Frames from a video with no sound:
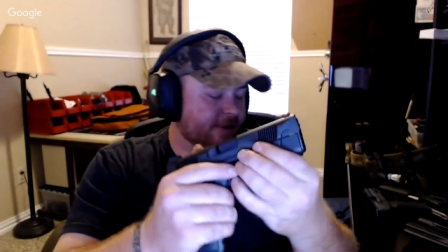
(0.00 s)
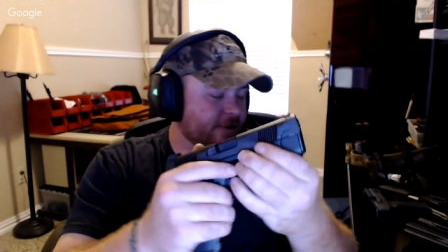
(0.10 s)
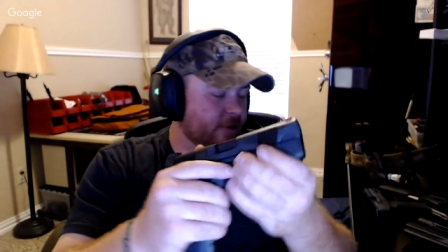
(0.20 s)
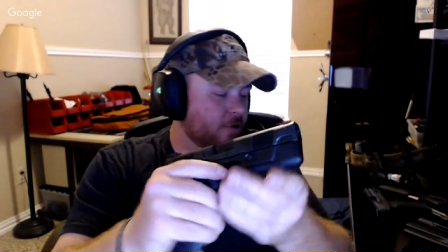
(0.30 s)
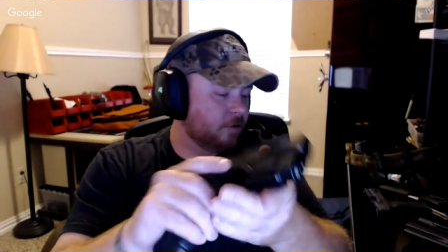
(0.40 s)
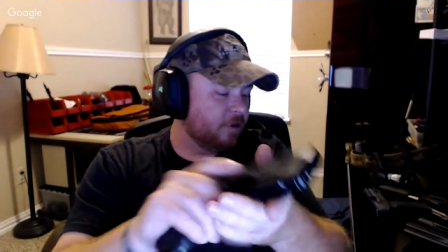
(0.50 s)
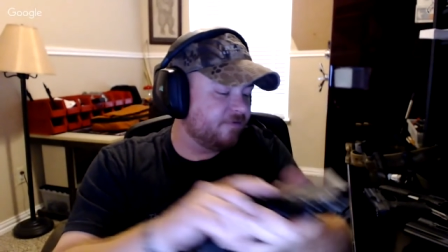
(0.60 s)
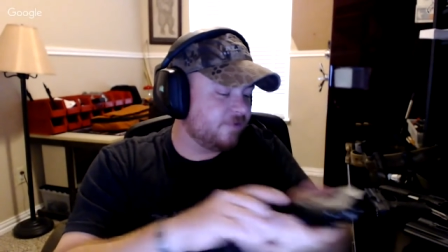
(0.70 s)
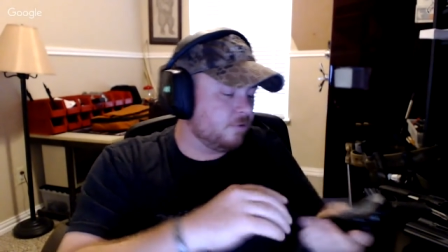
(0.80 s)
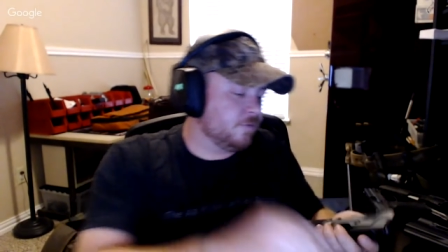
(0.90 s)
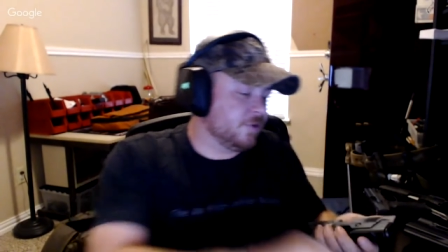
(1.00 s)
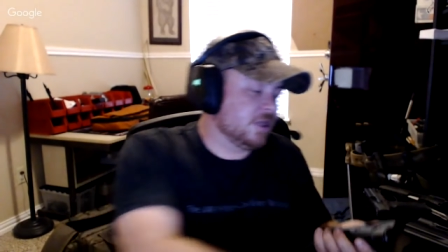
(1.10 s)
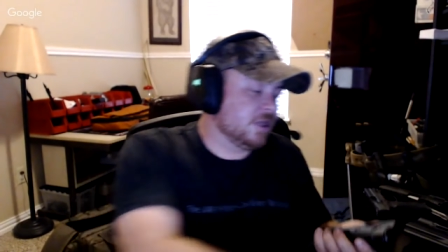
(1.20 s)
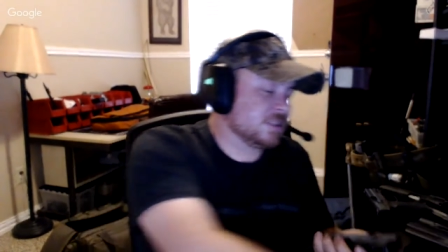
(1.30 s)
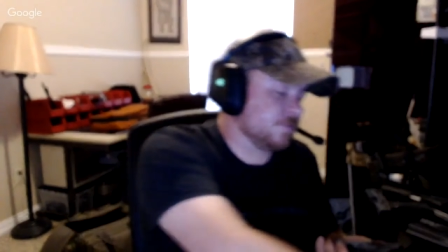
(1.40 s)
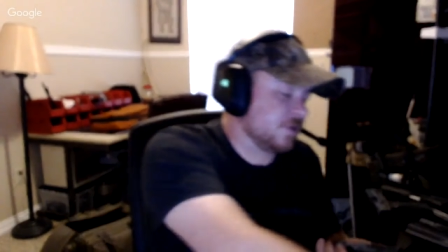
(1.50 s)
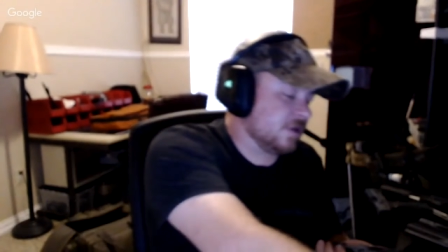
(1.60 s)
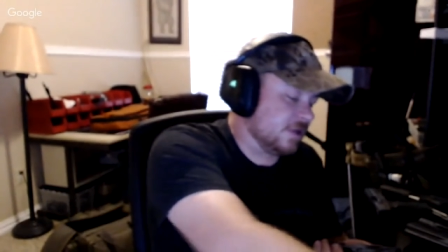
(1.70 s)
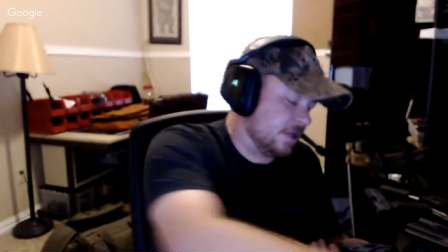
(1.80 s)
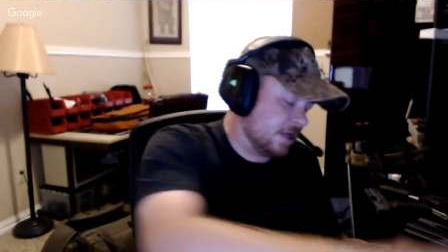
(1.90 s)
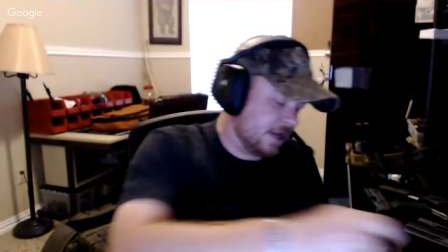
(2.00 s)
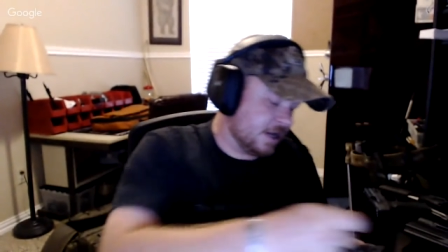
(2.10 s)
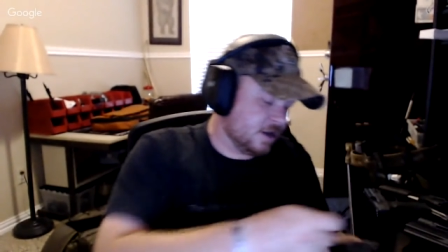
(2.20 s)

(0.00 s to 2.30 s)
don't know if it would be something that I